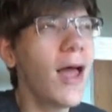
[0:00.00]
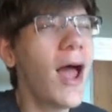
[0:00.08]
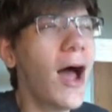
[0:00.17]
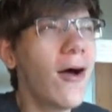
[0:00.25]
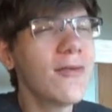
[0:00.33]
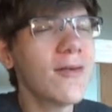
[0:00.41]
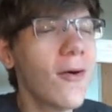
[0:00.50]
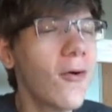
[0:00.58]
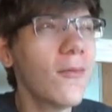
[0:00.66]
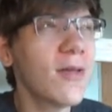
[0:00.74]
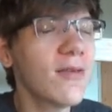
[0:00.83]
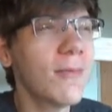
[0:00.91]
How is a
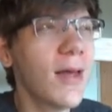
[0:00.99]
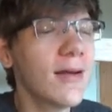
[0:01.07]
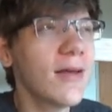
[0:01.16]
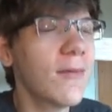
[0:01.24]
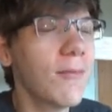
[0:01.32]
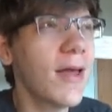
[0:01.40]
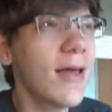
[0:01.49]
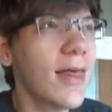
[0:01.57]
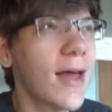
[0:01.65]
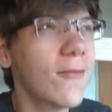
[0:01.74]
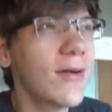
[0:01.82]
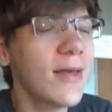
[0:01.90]
homeless man gonna pay
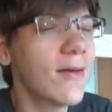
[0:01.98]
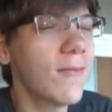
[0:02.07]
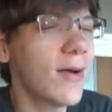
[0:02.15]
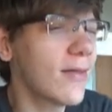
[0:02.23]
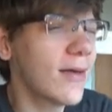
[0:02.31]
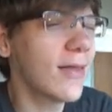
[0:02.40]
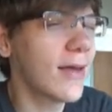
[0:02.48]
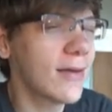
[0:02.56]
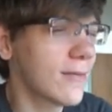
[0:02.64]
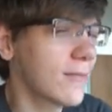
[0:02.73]
that when he can barely